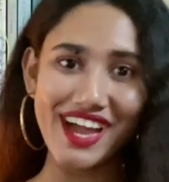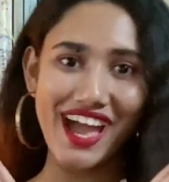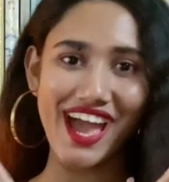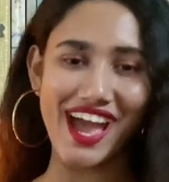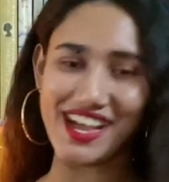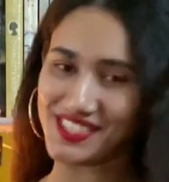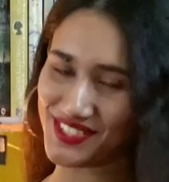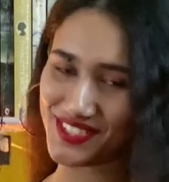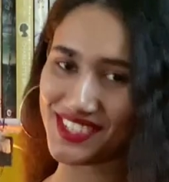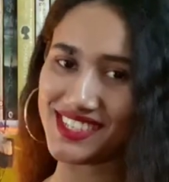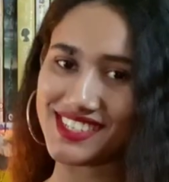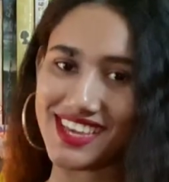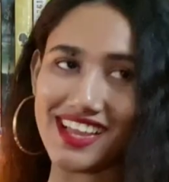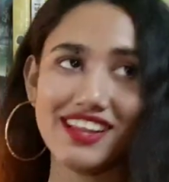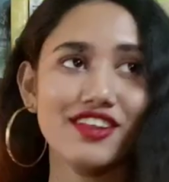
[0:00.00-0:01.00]
As you can
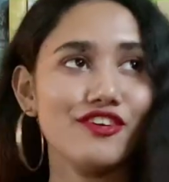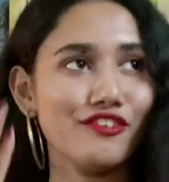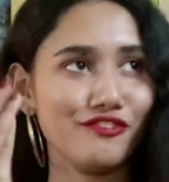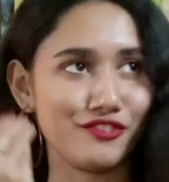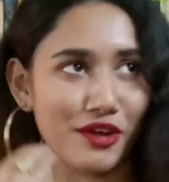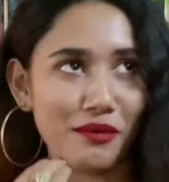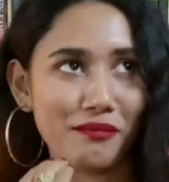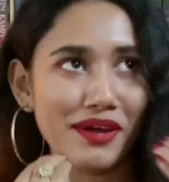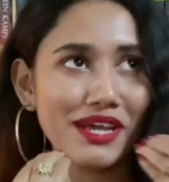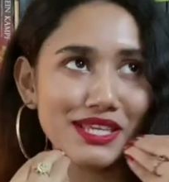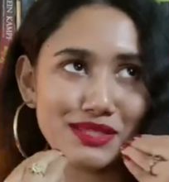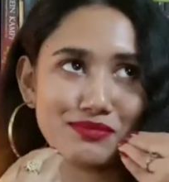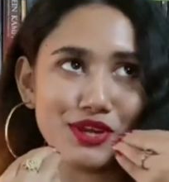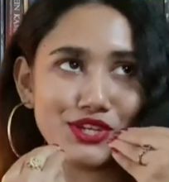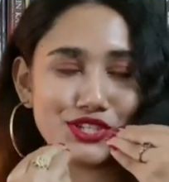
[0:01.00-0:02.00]
tell from my
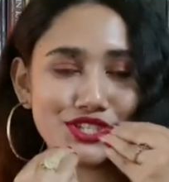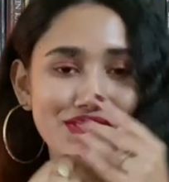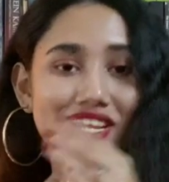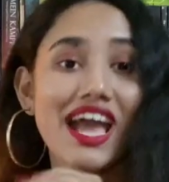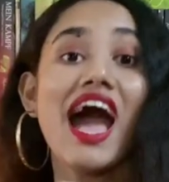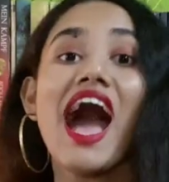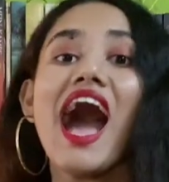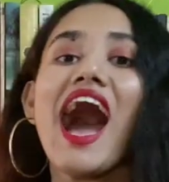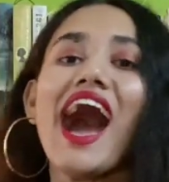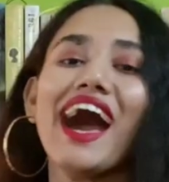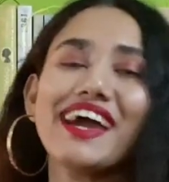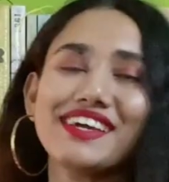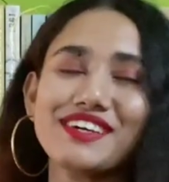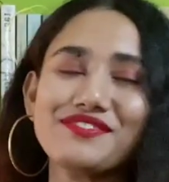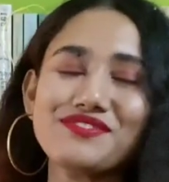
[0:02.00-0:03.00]
expression, I
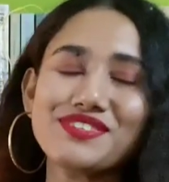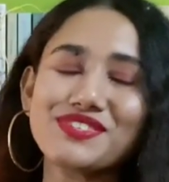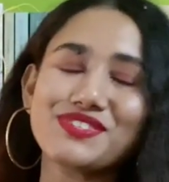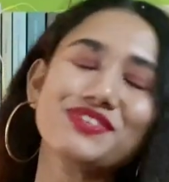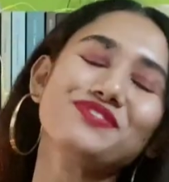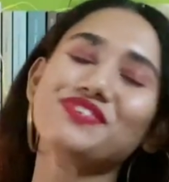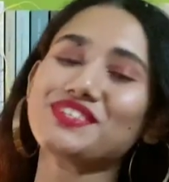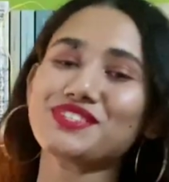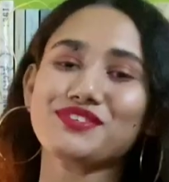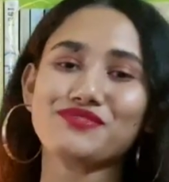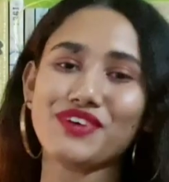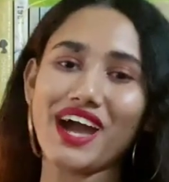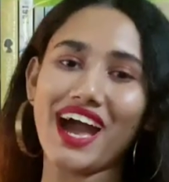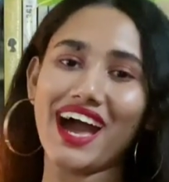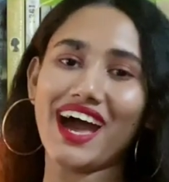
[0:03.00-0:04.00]
am super
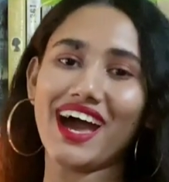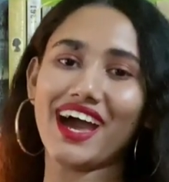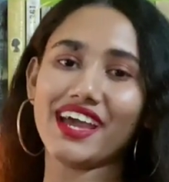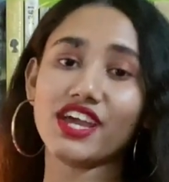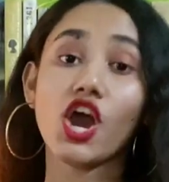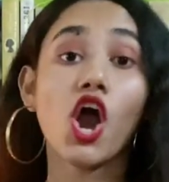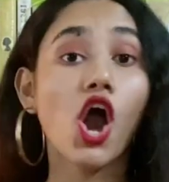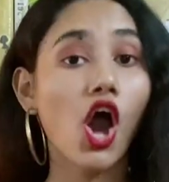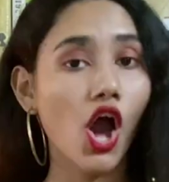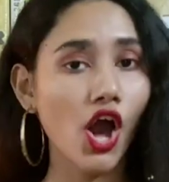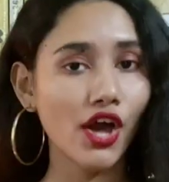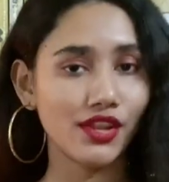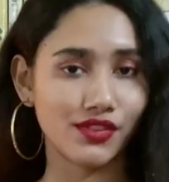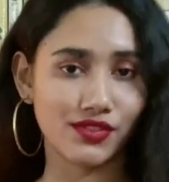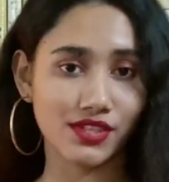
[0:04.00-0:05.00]
high
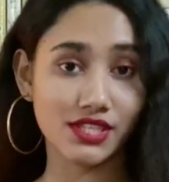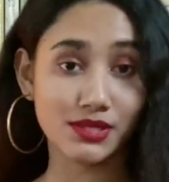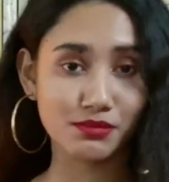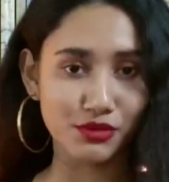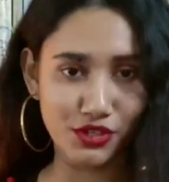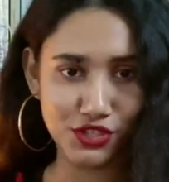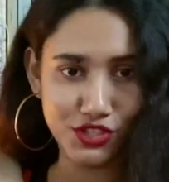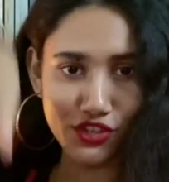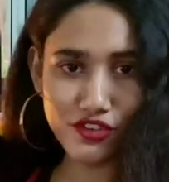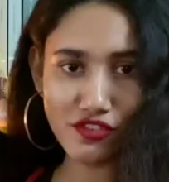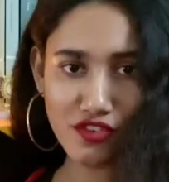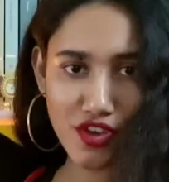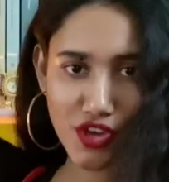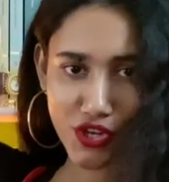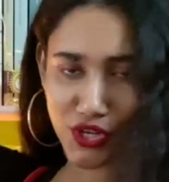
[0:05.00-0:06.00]
on the spirit of
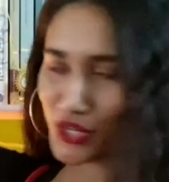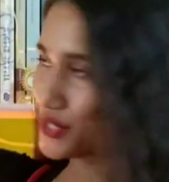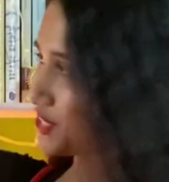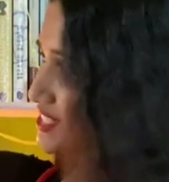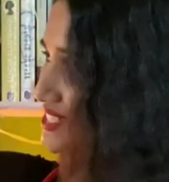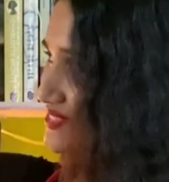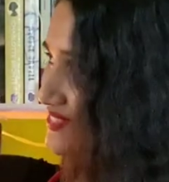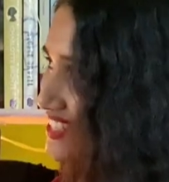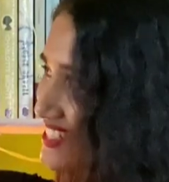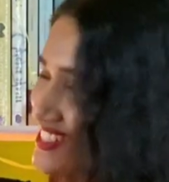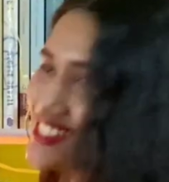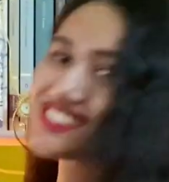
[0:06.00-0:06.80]
Christmas.